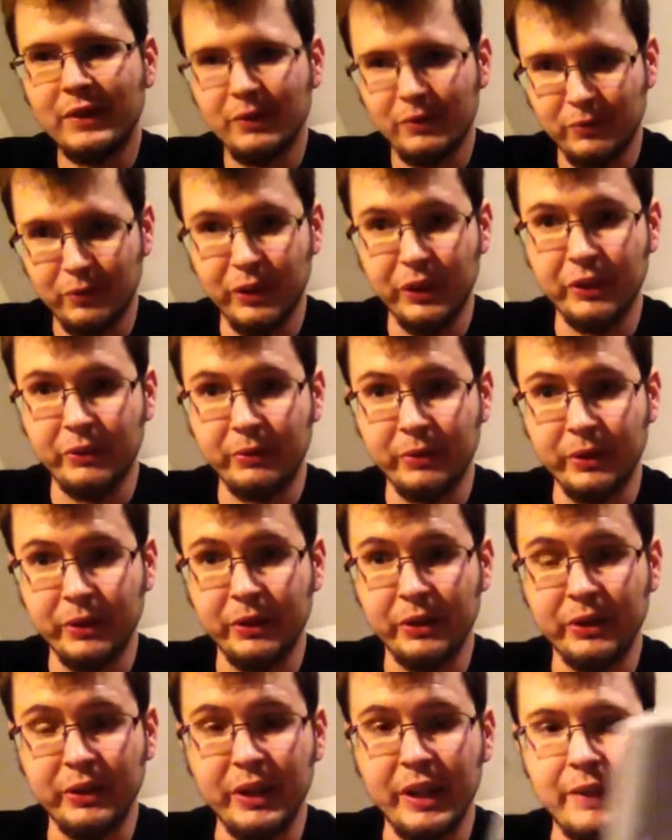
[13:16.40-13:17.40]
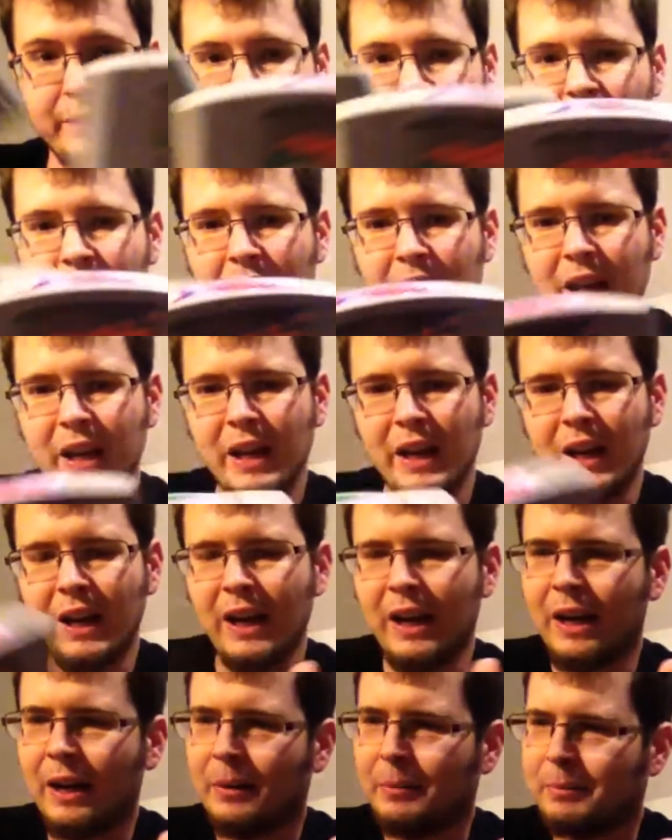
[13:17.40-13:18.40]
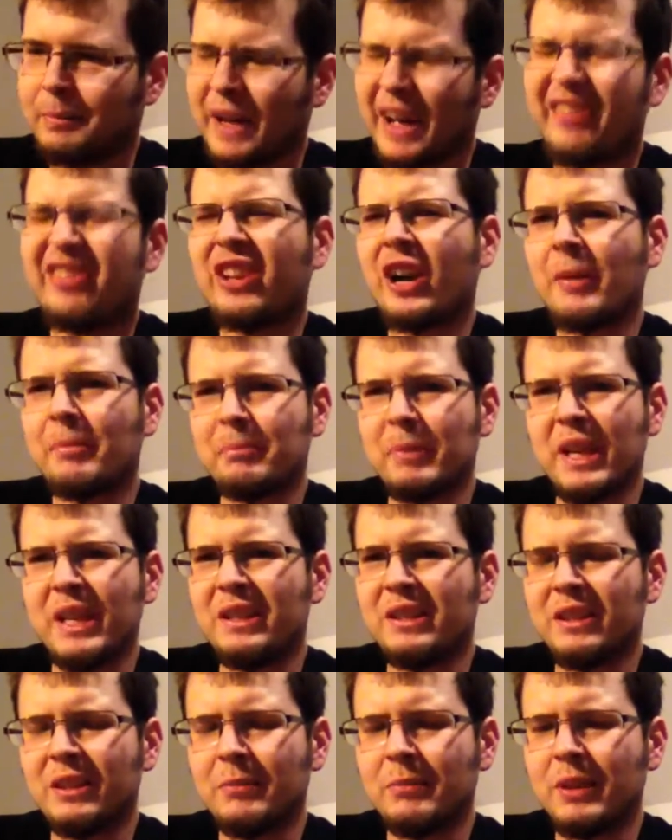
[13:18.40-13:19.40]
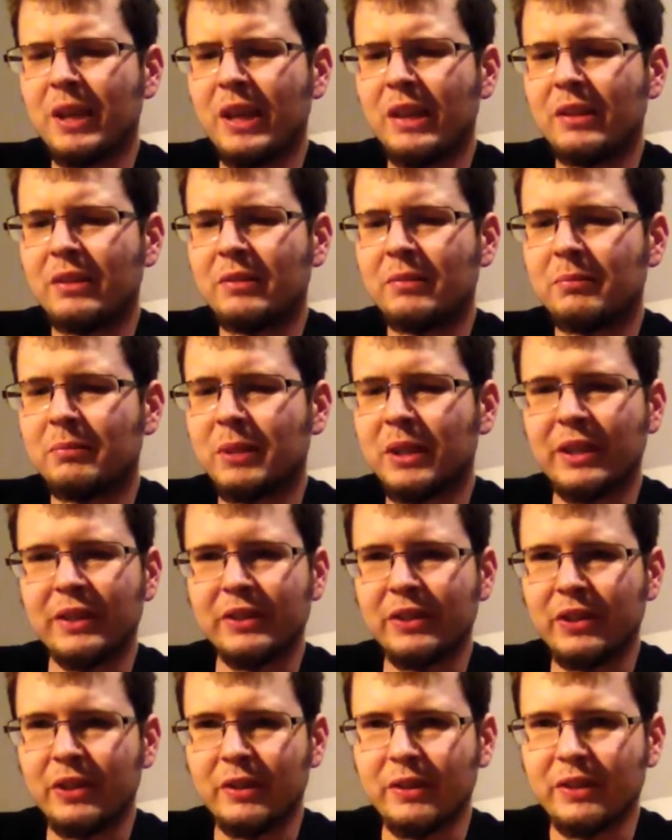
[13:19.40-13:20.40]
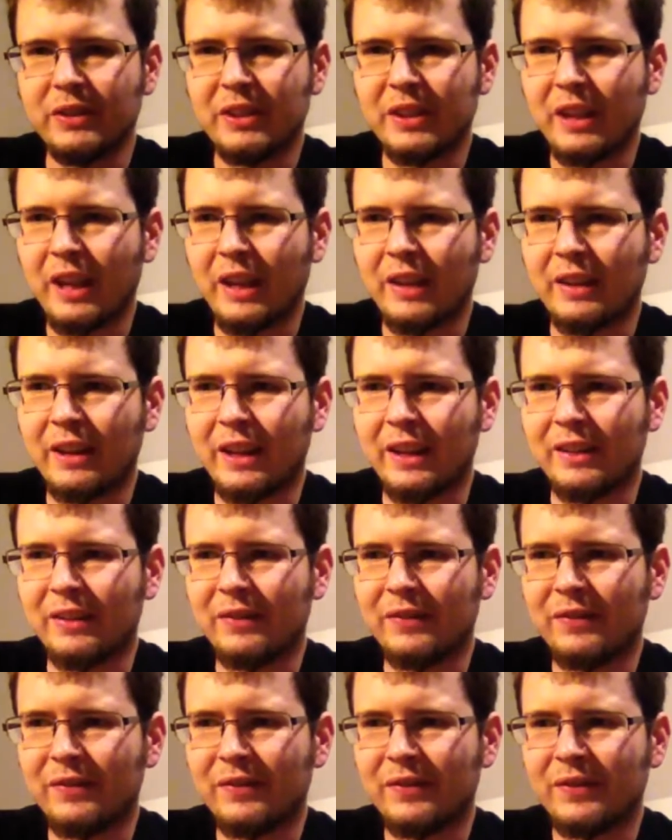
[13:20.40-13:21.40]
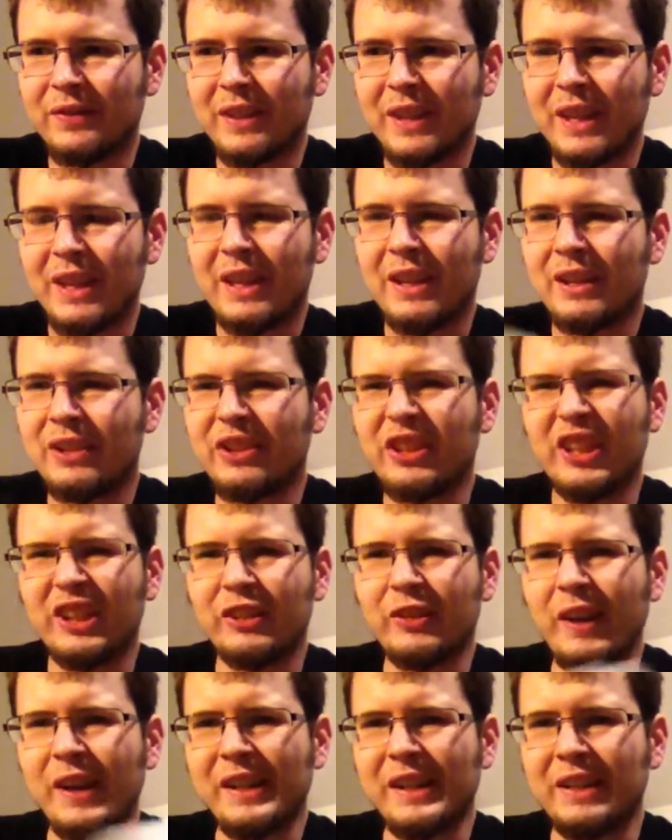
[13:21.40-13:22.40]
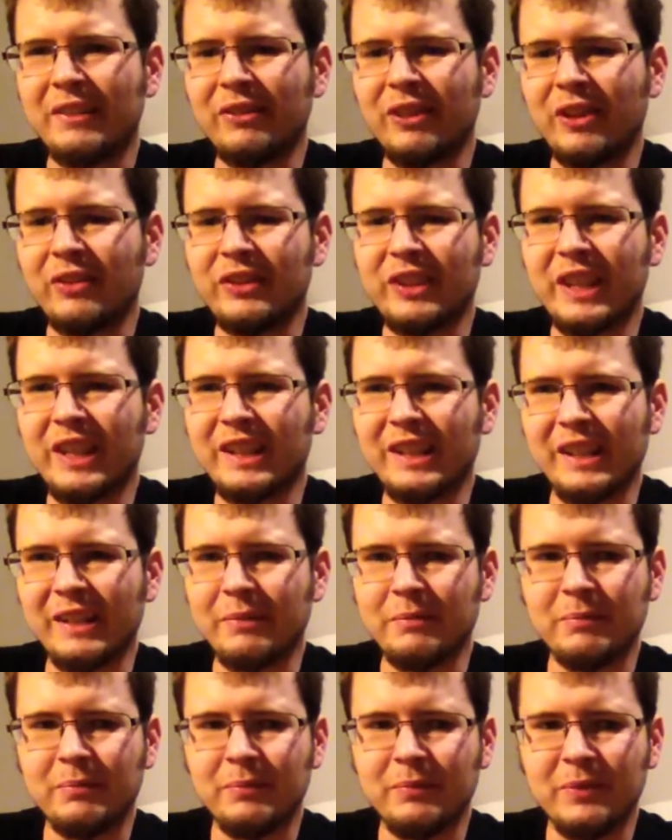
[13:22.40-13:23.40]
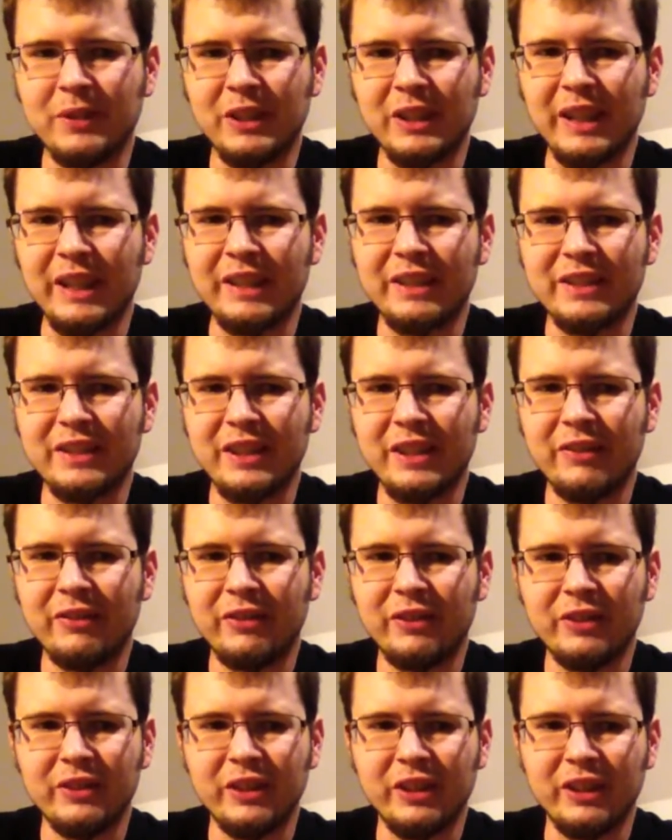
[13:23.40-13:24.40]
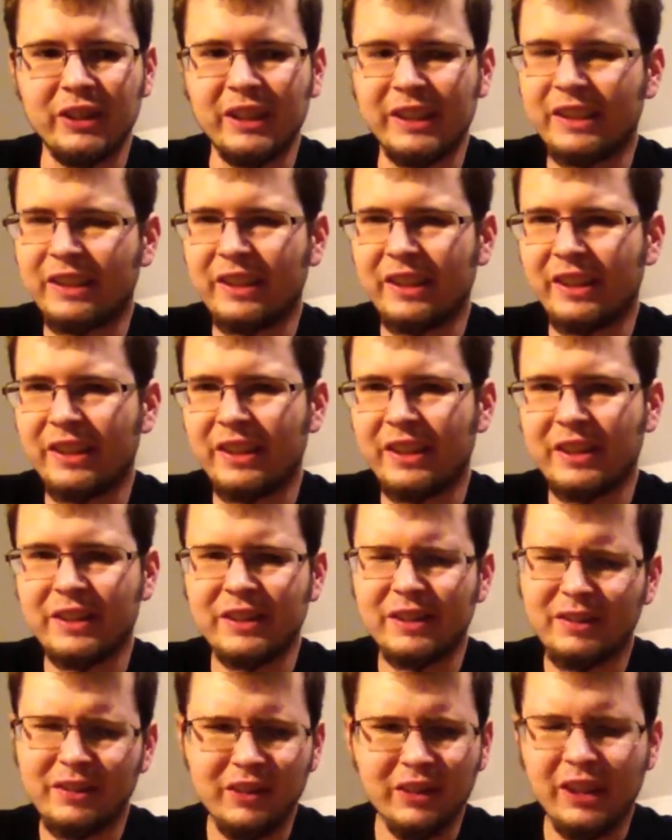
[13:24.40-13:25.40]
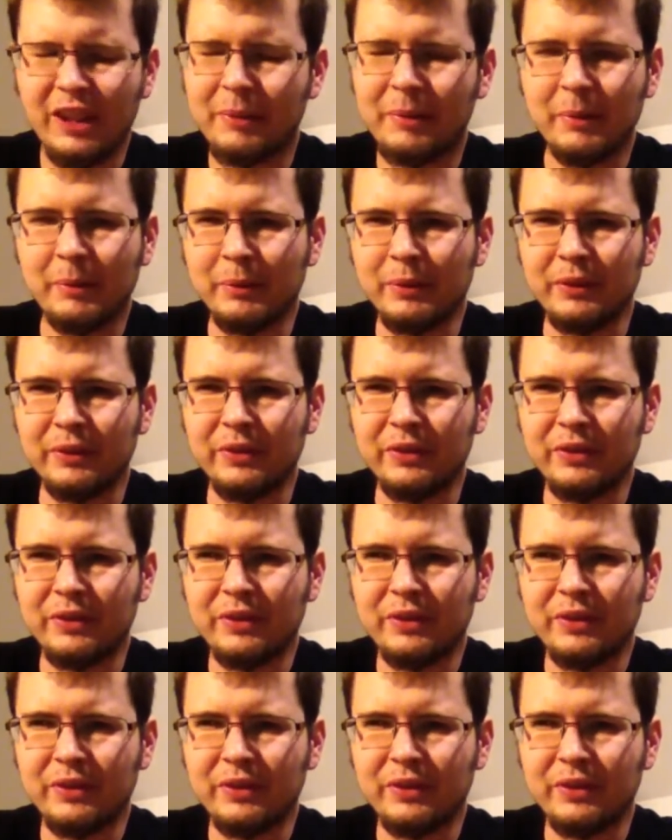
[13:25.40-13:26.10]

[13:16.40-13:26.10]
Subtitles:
Really, really good games. Have not beaten them yet, because, it's kind of like, there's a lot of grinding involved. You gotta, like, collect stuff, the collectathon things, and a lot of people